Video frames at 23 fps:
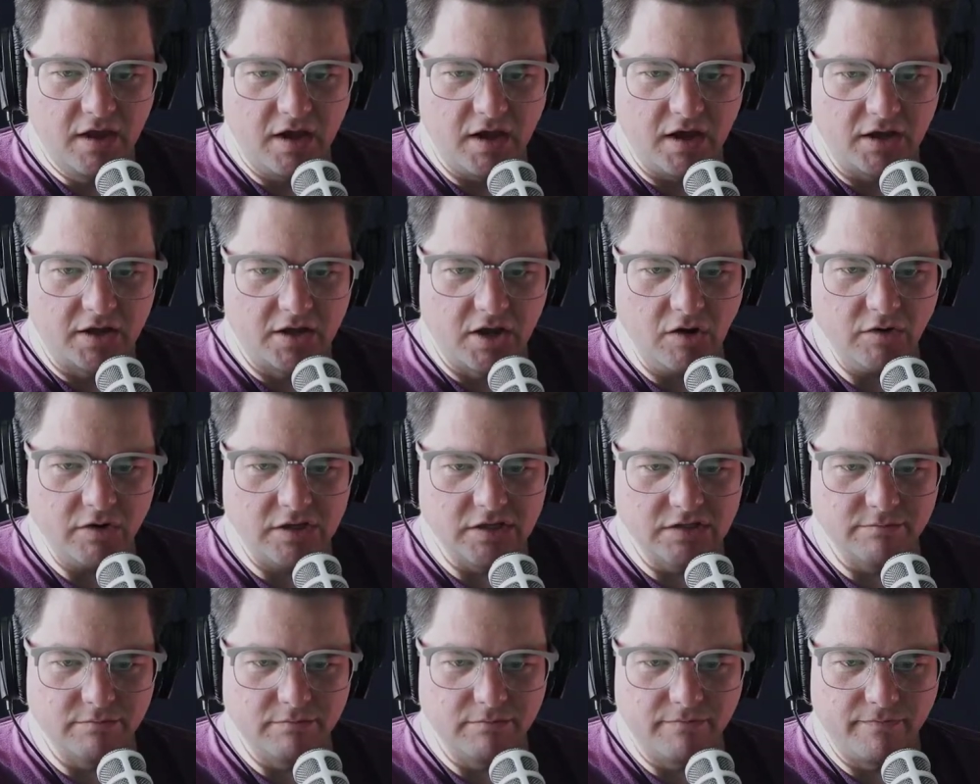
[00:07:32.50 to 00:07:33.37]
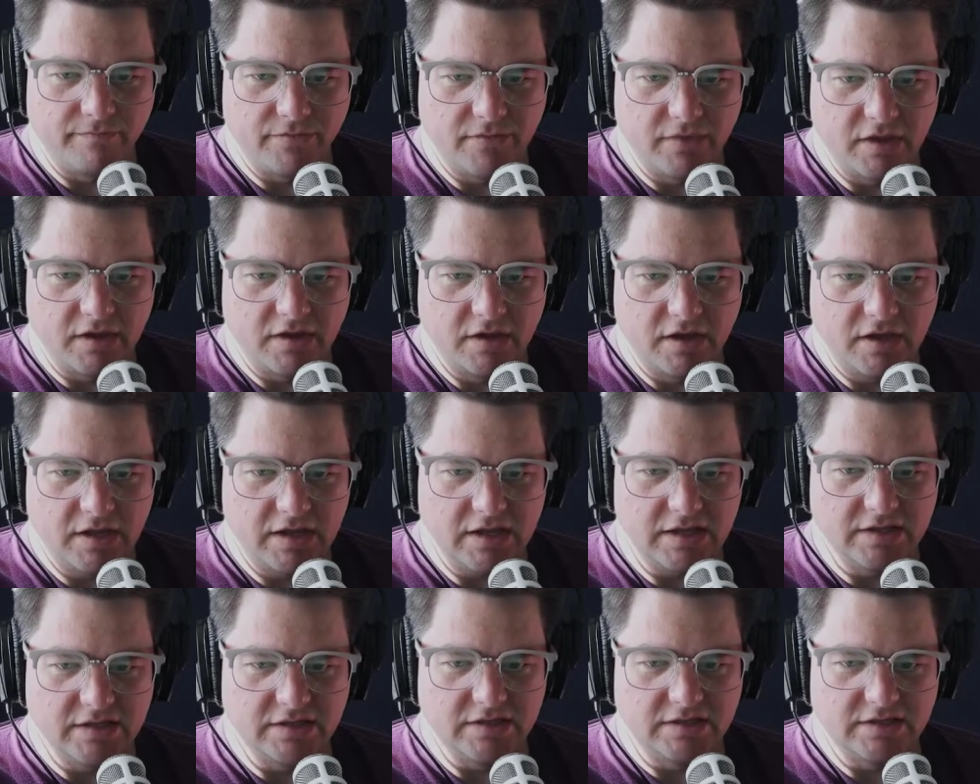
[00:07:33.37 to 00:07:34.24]
Coding
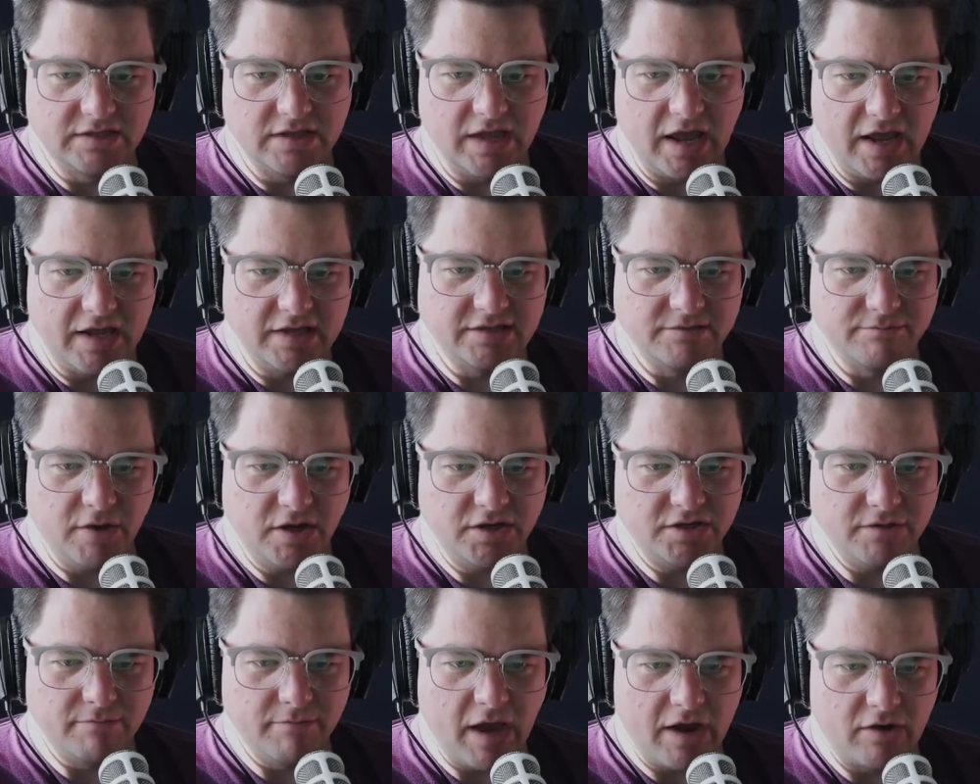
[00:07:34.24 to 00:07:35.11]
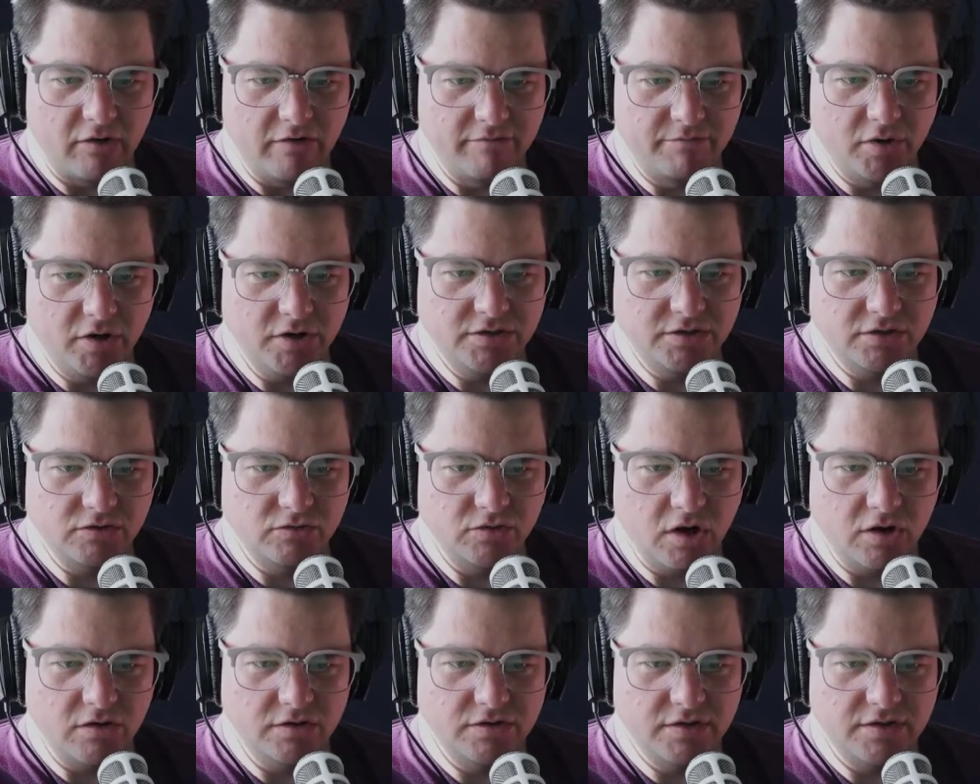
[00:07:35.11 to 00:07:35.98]
is as much a matter of personal
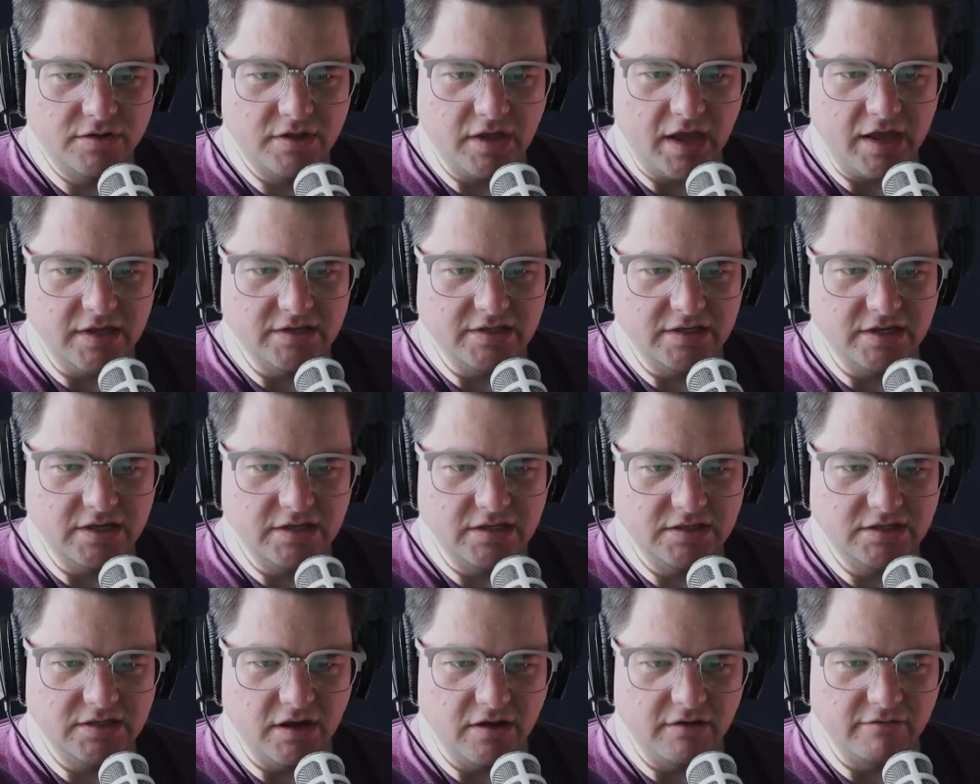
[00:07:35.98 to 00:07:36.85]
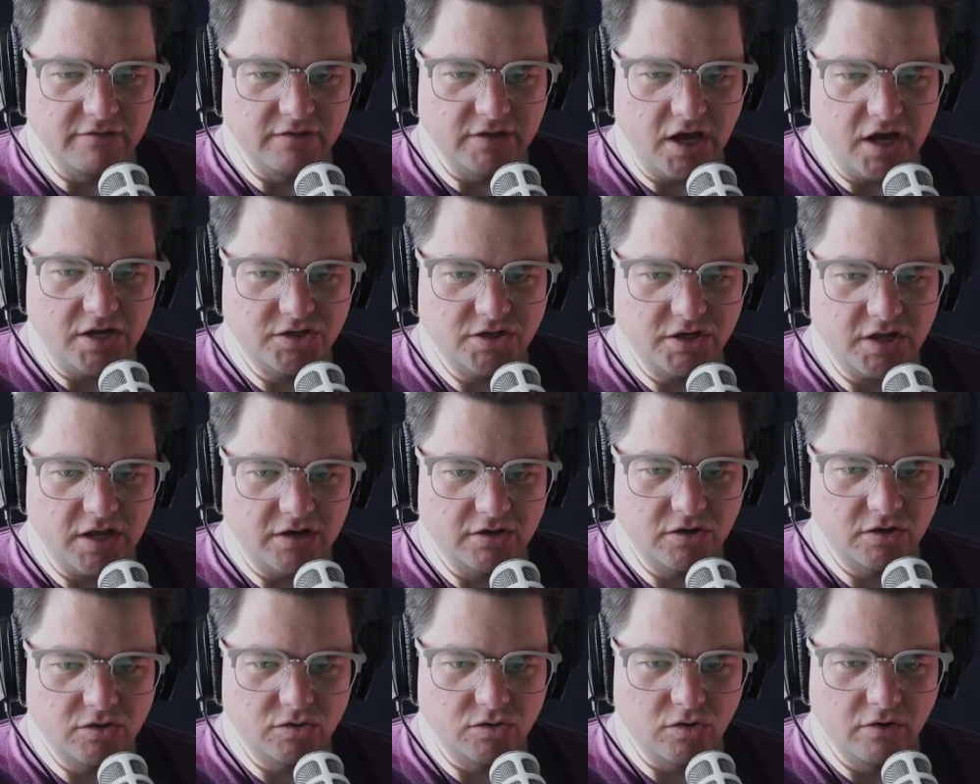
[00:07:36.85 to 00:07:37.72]
growth as it is of logic and
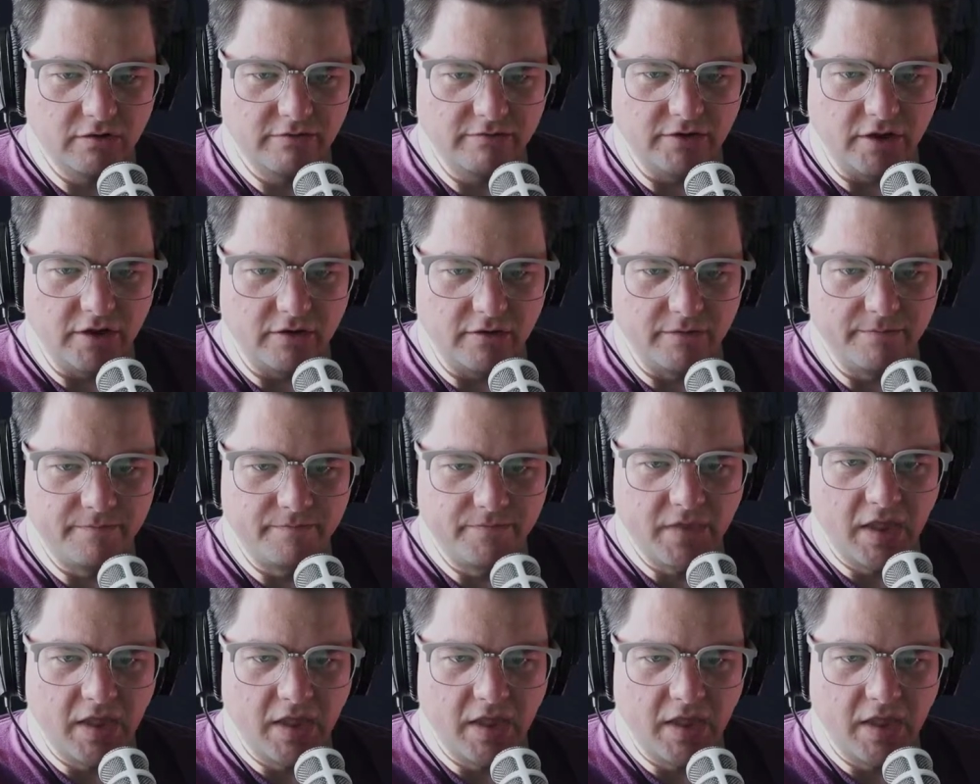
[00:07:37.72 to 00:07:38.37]
control flow.